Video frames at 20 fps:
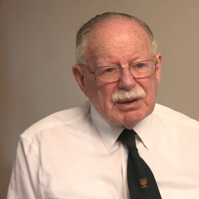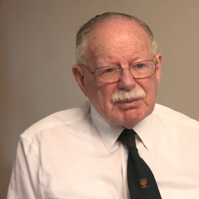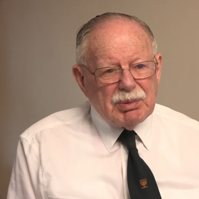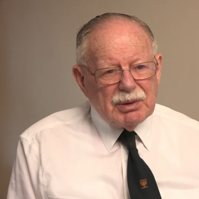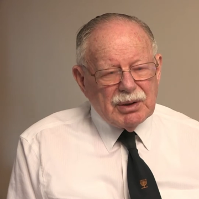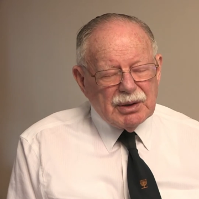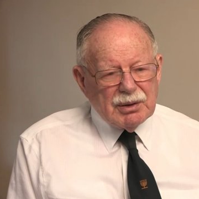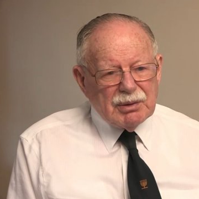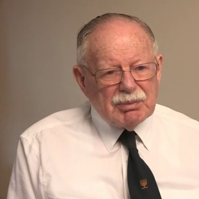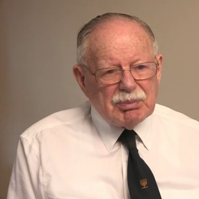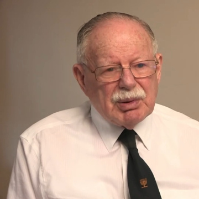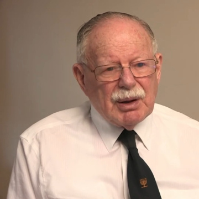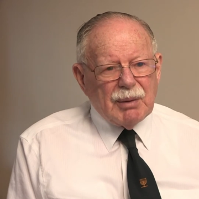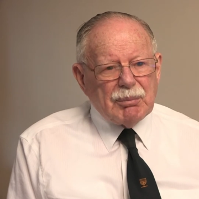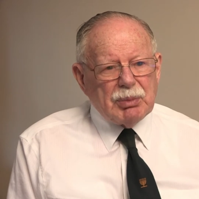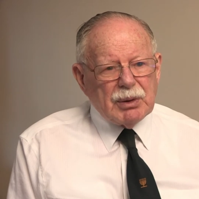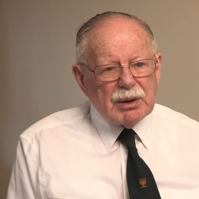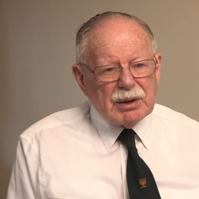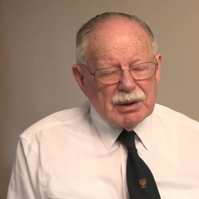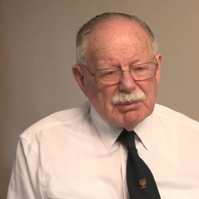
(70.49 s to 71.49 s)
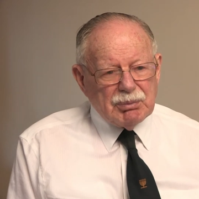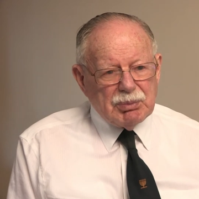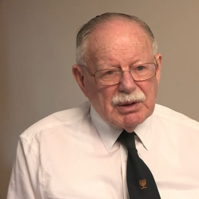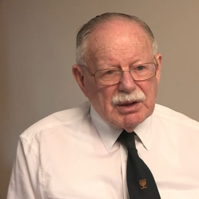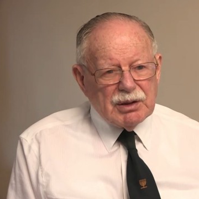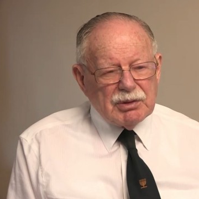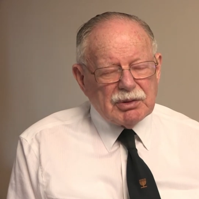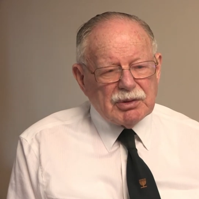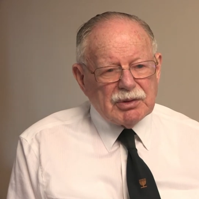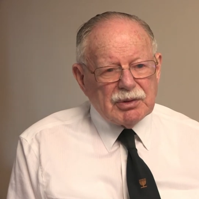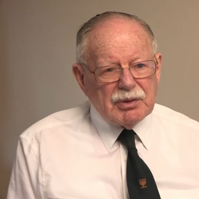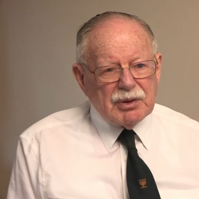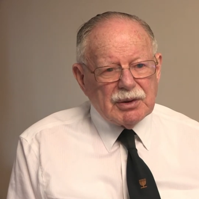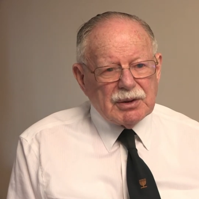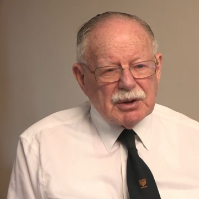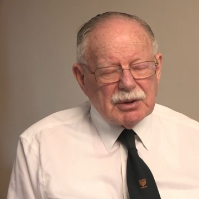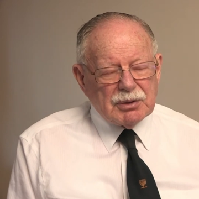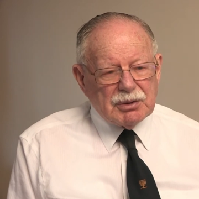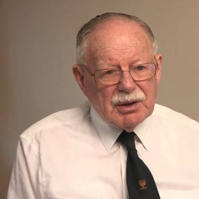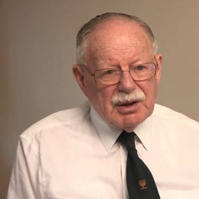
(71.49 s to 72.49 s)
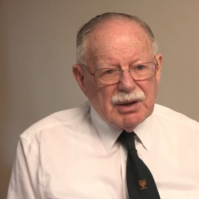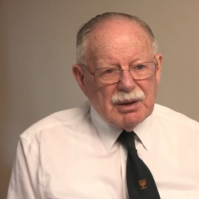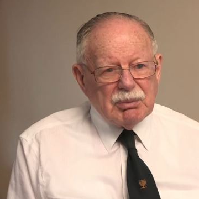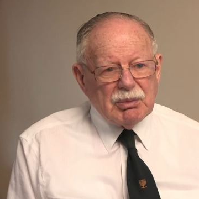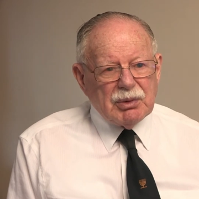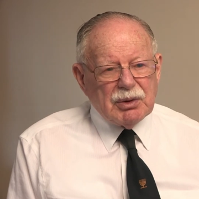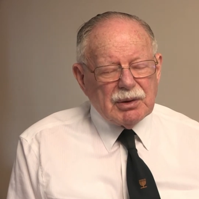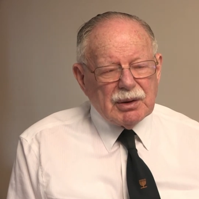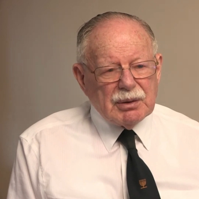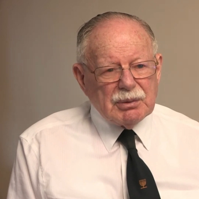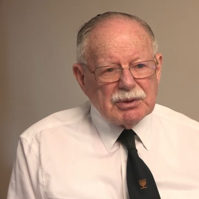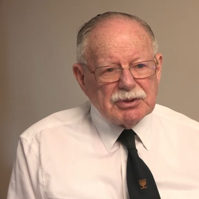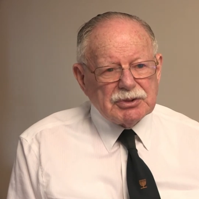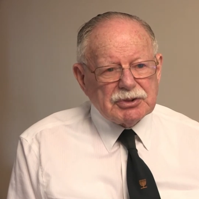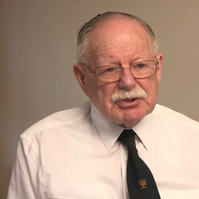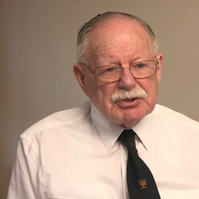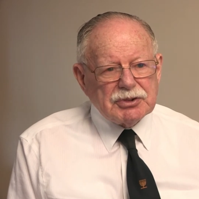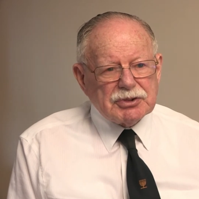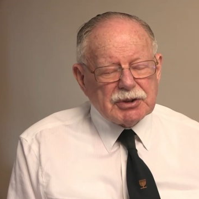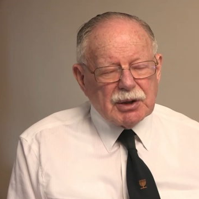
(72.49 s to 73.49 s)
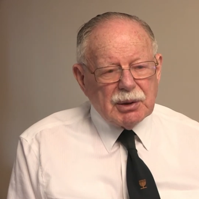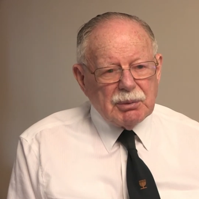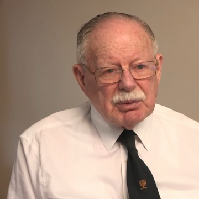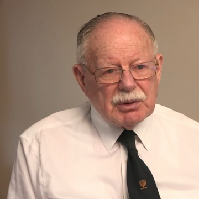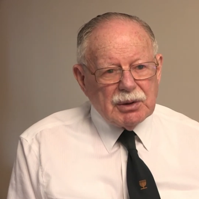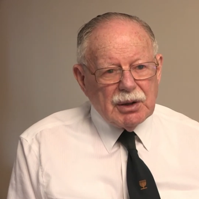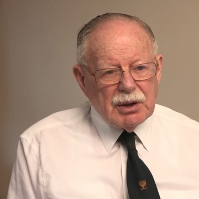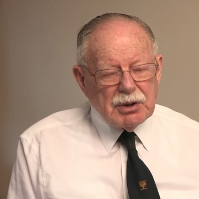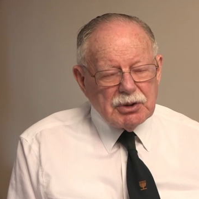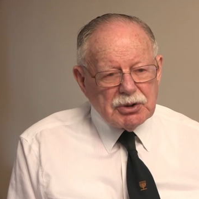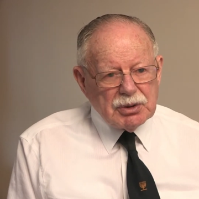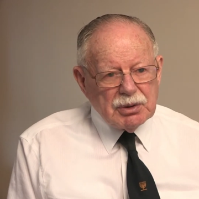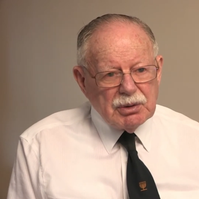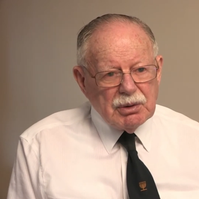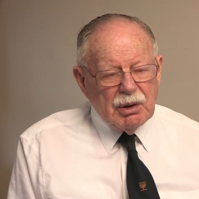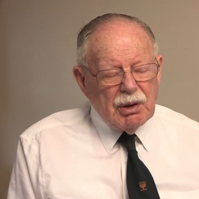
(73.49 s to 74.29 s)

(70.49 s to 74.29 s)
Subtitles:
and places of entertainment. There was discrimination.